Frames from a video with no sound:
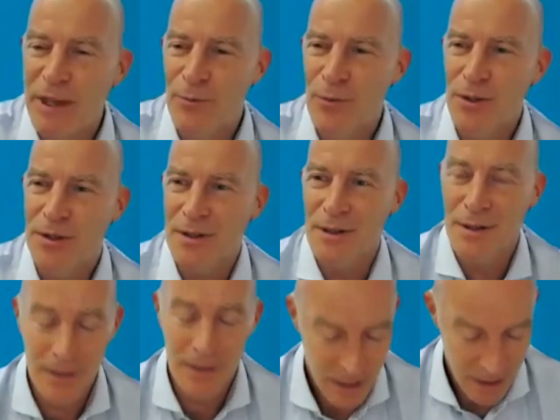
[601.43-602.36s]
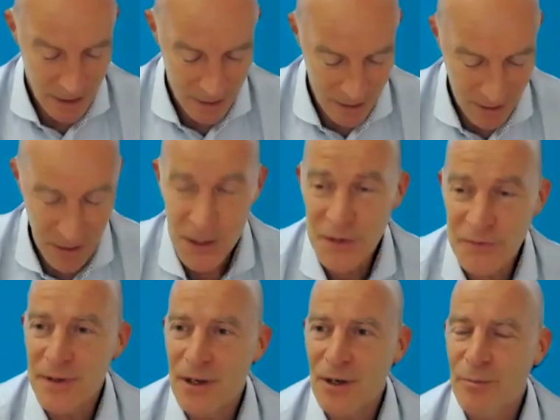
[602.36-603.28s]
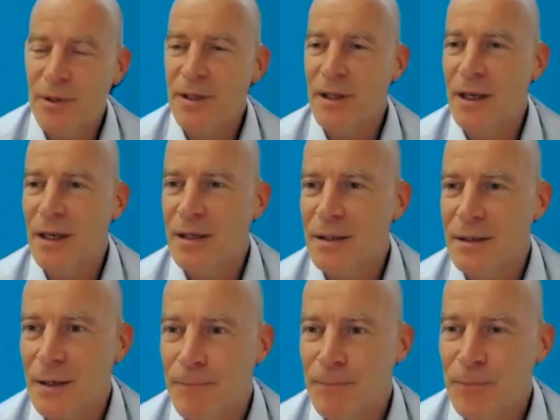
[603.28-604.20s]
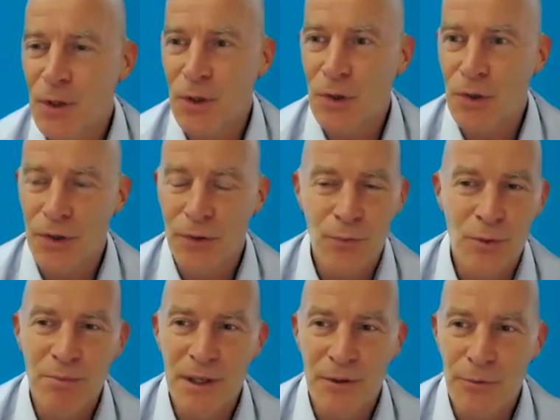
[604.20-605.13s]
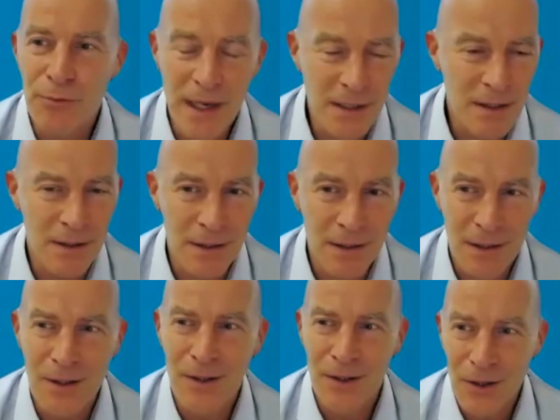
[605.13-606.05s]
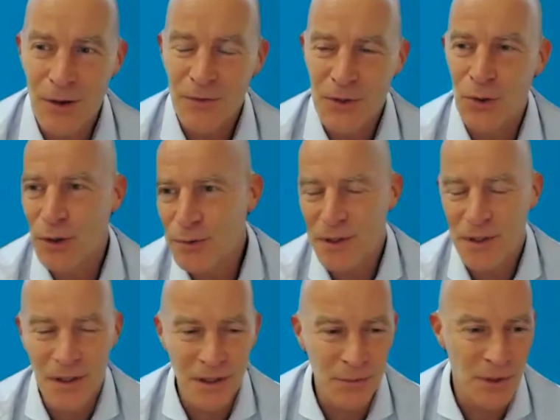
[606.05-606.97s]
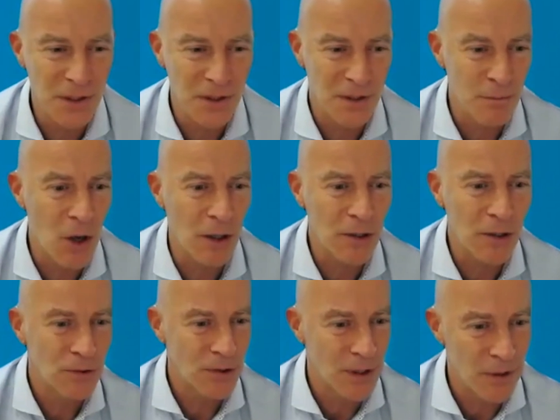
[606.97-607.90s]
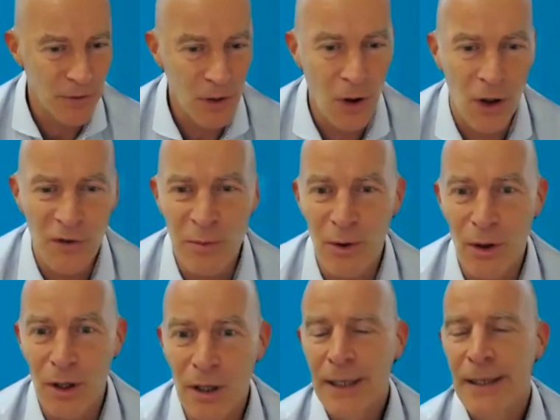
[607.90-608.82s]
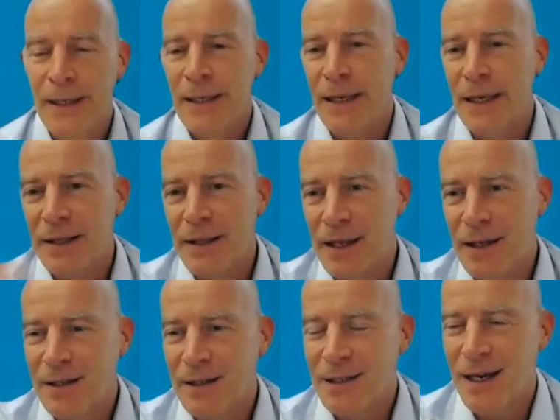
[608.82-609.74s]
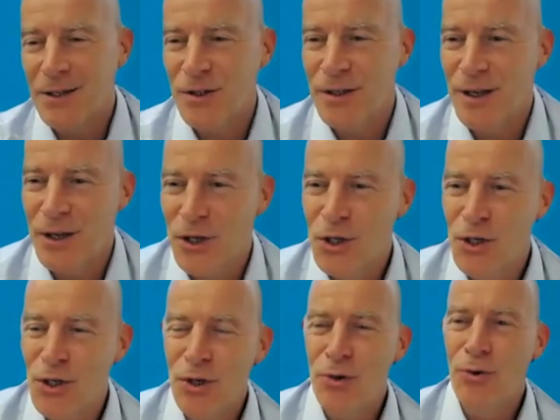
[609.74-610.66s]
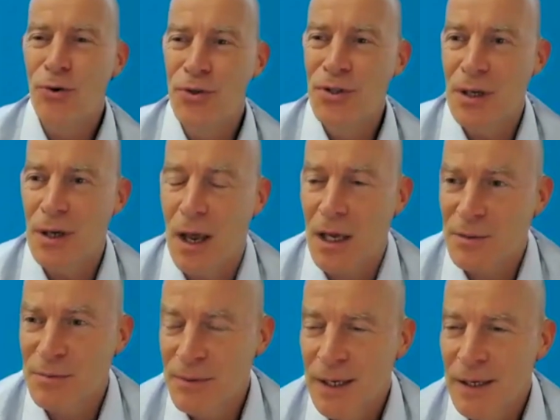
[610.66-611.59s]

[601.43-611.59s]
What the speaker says: big would this sphere be that, would be the rest of storage, which is a molecule. So you have a golf ball, and then it's actually a huge glass